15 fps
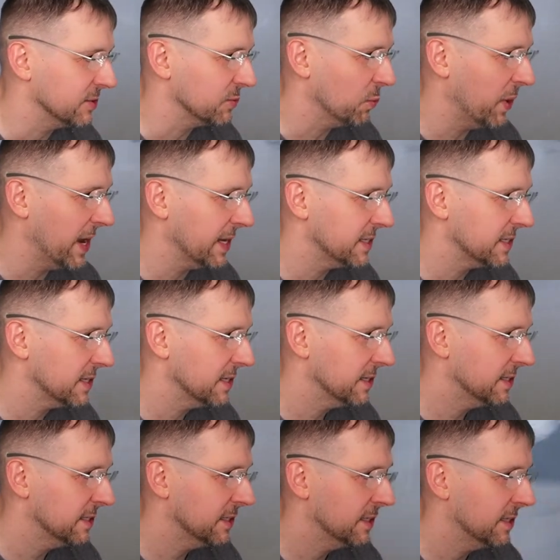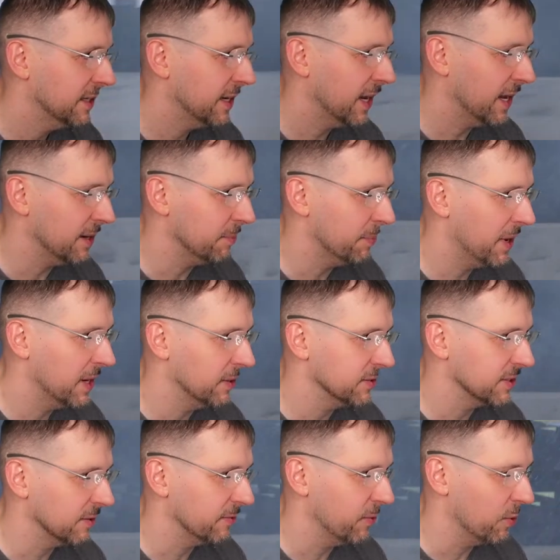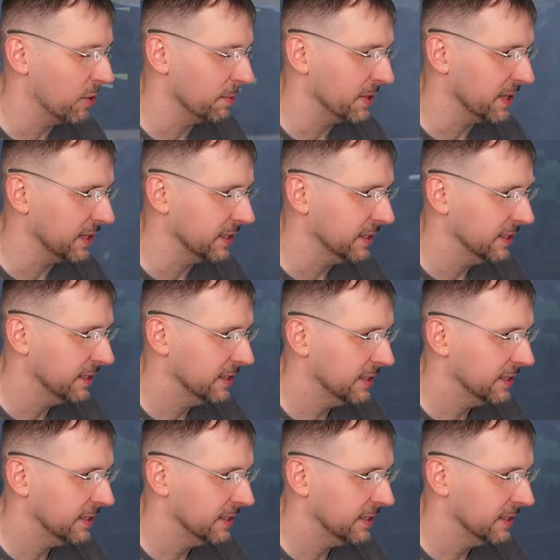wet, and puddles are forming,